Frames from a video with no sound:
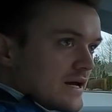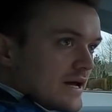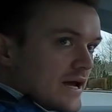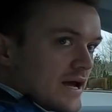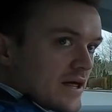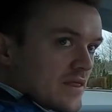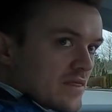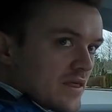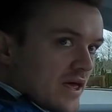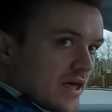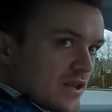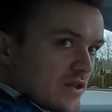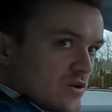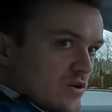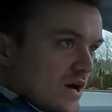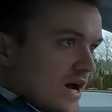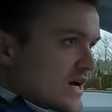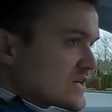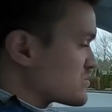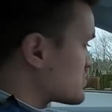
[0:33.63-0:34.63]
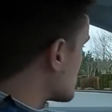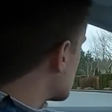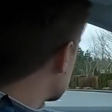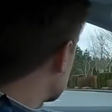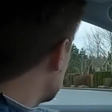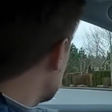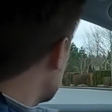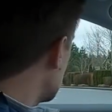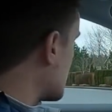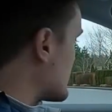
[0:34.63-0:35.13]
and then you guys will
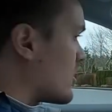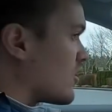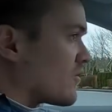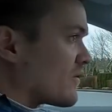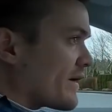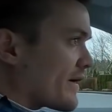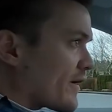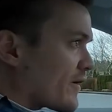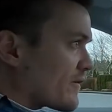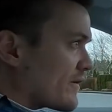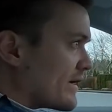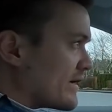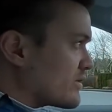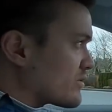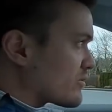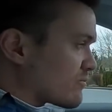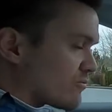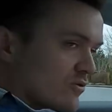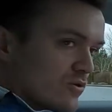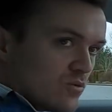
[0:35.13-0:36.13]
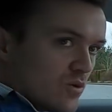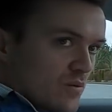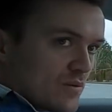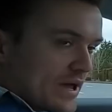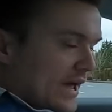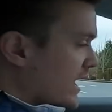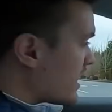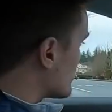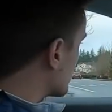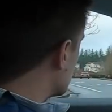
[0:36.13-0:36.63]
see, and I'll narrate through what we have